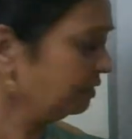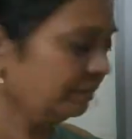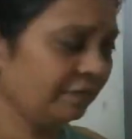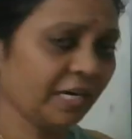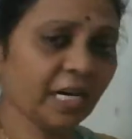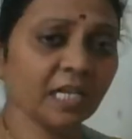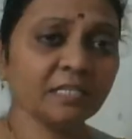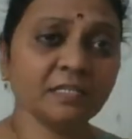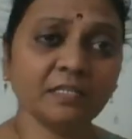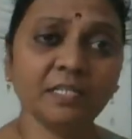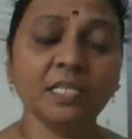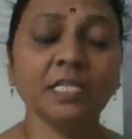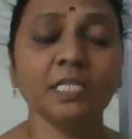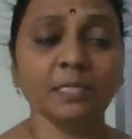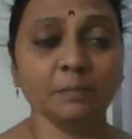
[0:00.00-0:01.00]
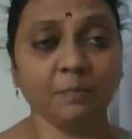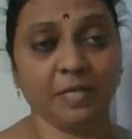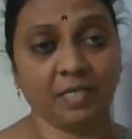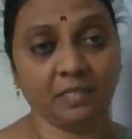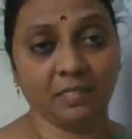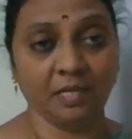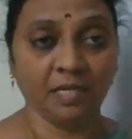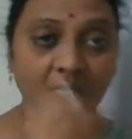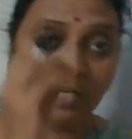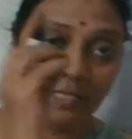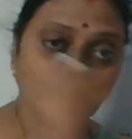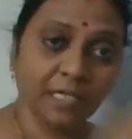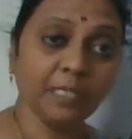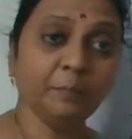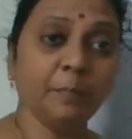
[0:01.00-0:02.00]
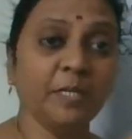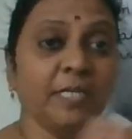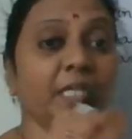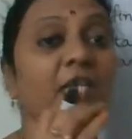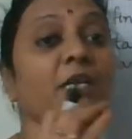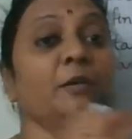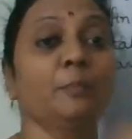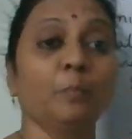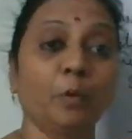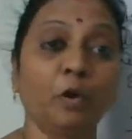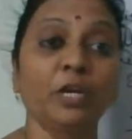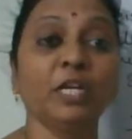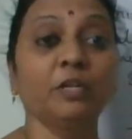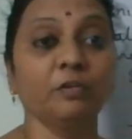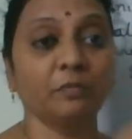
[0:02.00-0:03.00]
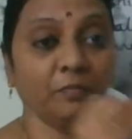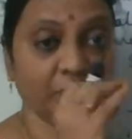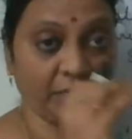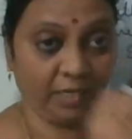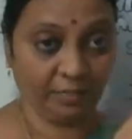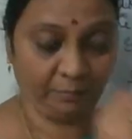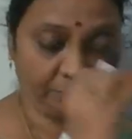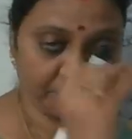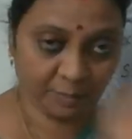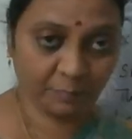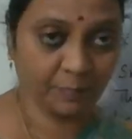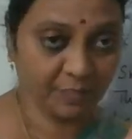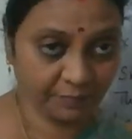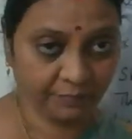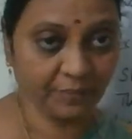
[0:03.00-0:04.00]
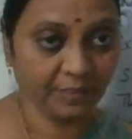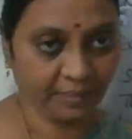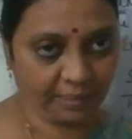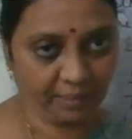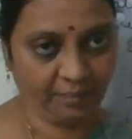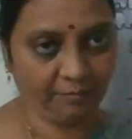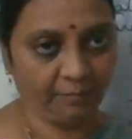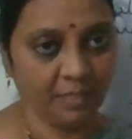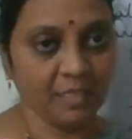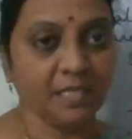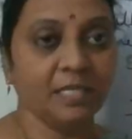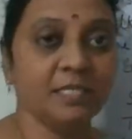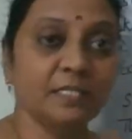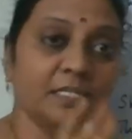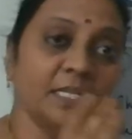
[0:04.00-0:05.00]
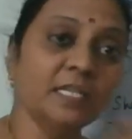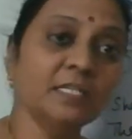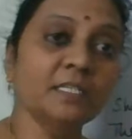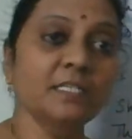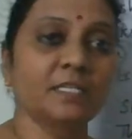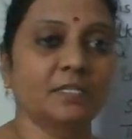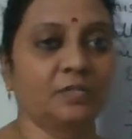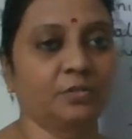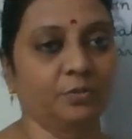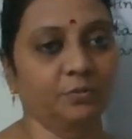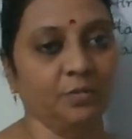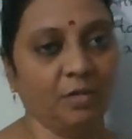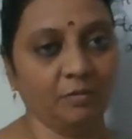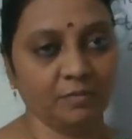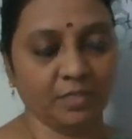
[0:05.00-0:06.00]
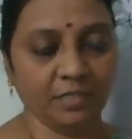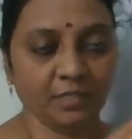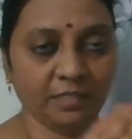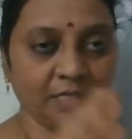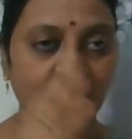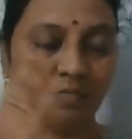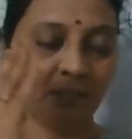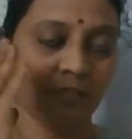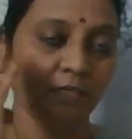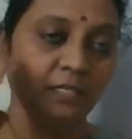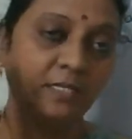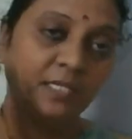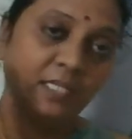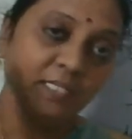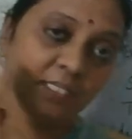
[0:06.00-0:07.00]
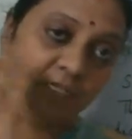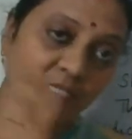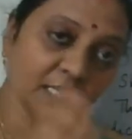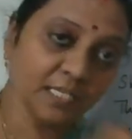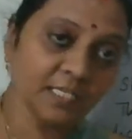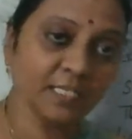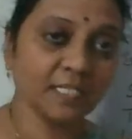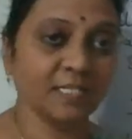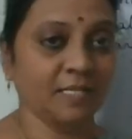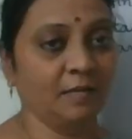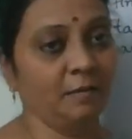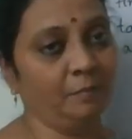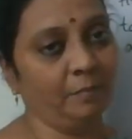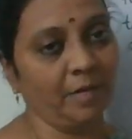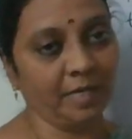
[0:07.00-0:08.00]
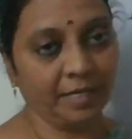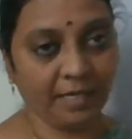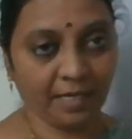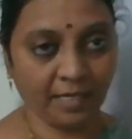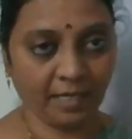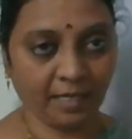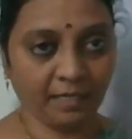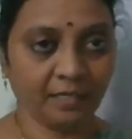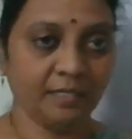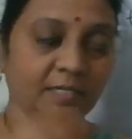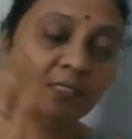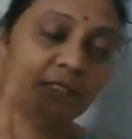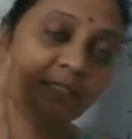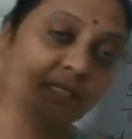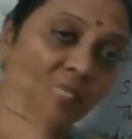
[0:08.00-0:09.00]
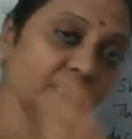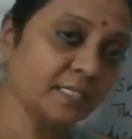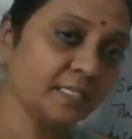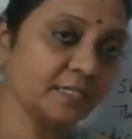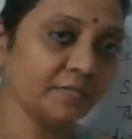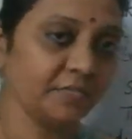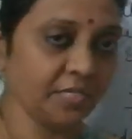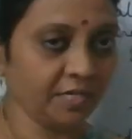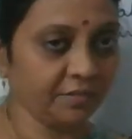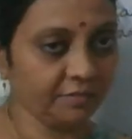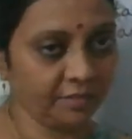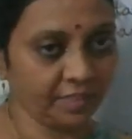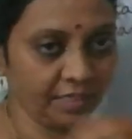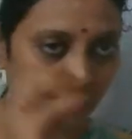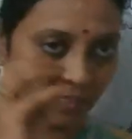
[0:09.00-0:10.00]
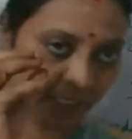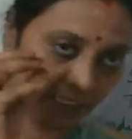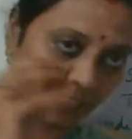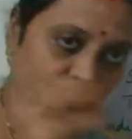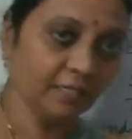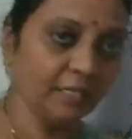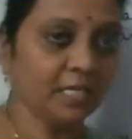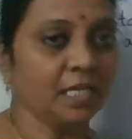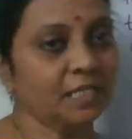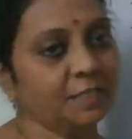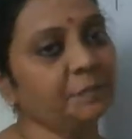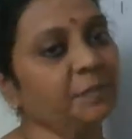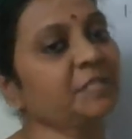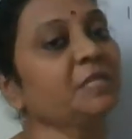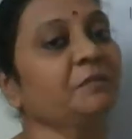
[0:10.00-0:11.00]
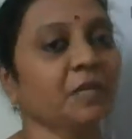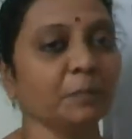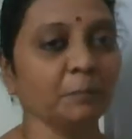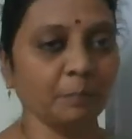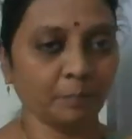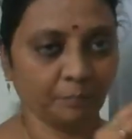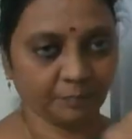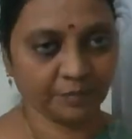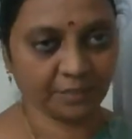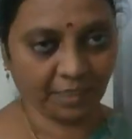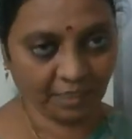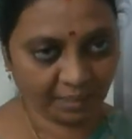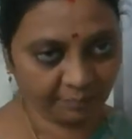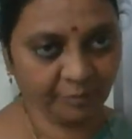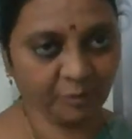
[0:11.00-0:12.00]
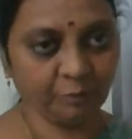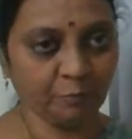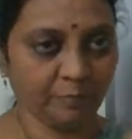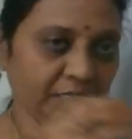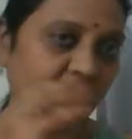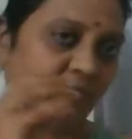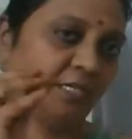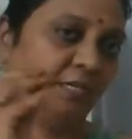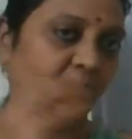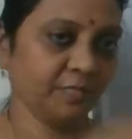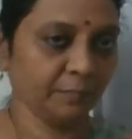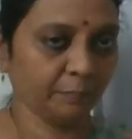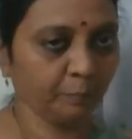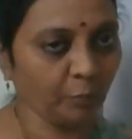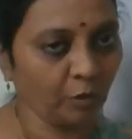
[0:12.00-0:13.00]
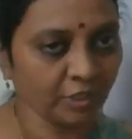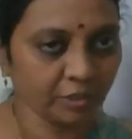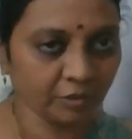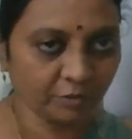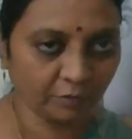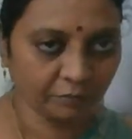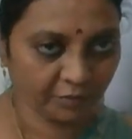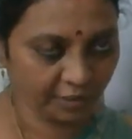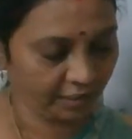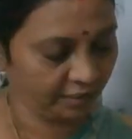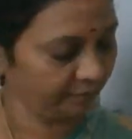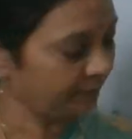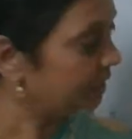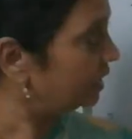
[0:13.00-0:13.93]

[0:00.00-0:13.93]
Whereas since means that particular point of time, specific time, since 2010, since Monday, since January, like specific time you mentioned, the point of time.